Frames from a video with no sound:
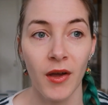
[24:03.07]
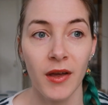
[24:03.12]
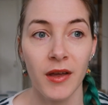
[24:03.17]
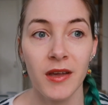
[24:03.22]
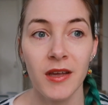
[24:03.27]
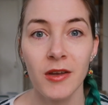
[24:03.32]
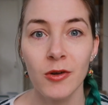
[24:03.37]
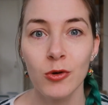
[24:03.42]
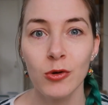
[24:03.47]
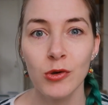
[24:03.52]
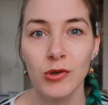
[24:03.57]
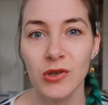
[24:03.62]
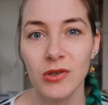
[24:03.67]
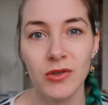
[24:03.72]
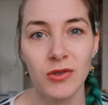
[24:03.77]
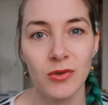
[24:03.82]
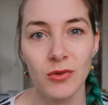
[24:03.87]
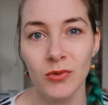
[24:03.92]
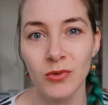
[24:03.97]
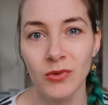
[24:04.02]
He
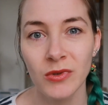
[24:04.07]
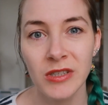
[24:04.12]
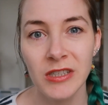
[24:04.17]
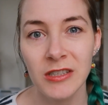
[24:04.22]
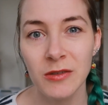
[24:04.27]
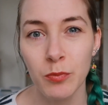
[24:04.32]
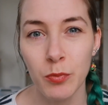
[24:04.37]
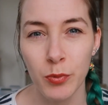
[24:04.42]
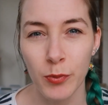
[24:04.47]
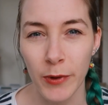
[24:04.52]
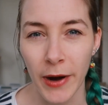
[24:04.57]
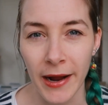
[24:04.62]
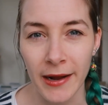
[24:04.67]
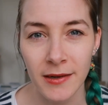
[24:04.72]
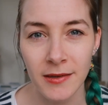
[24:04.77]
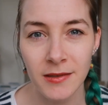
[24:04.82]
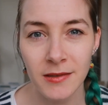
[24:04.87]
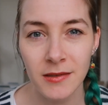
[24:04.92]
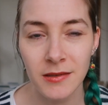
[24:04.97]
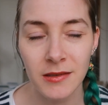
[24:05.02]
uses all these
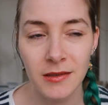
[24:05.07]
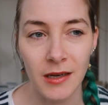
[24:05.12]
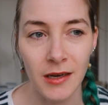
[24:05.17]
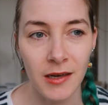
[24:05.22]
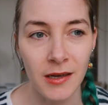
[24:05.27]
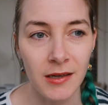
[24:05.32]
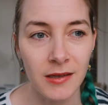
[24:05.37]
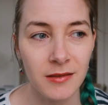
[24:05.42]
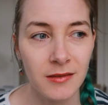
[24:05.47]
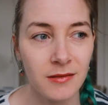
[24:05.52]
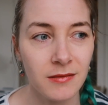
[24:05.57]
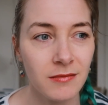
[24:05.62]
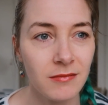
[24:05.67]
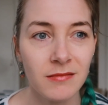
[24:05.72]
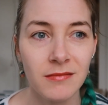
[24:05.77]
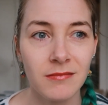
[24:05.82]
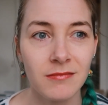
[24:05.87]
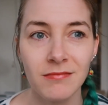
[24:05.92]
brands, and